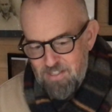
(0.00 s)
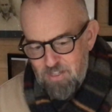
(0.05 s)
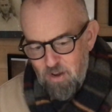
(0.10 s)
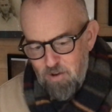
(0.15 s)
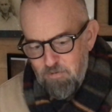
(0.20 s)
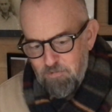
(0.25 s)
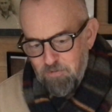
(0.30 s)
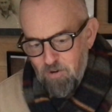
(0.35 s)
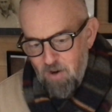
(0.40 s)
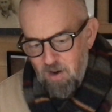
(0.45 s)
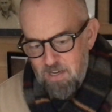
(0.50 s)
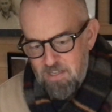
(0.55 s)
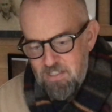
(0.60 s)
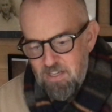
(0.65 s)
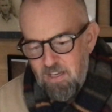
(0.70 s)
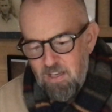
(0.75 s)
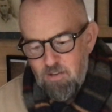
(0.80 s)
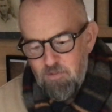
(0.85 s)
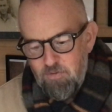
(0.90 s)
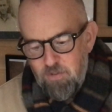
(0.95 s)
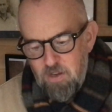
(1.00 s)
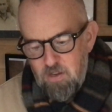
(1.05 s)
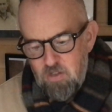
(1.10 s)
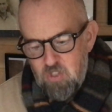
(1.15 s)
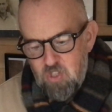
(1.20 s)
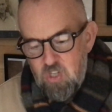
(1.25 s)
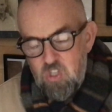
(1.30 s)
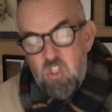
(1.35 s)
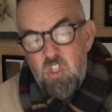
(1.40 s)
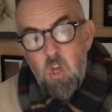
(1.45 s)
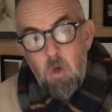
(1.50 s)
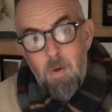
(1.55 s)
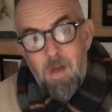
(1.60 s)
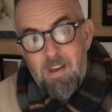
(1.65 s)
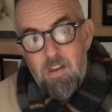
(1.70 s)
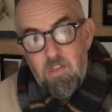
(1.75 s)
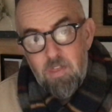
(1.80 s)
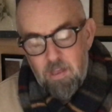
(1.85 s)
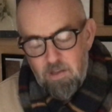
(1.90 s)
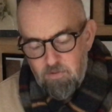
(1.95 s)
frightened and confused to do
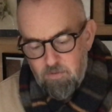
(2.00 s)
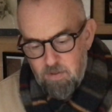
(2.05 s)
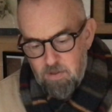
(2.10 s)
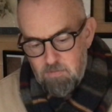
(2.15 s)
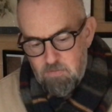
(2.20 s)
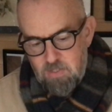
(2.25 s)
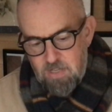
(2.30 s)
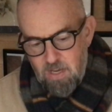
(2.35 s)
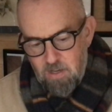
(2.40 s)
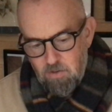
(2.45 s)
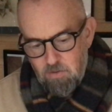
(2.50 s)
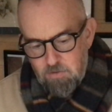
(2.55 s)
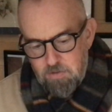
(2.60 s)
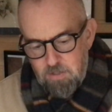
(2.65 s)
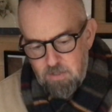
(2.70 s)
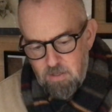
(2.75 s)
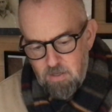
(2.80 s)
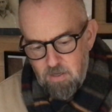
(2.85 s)
anything for themselves.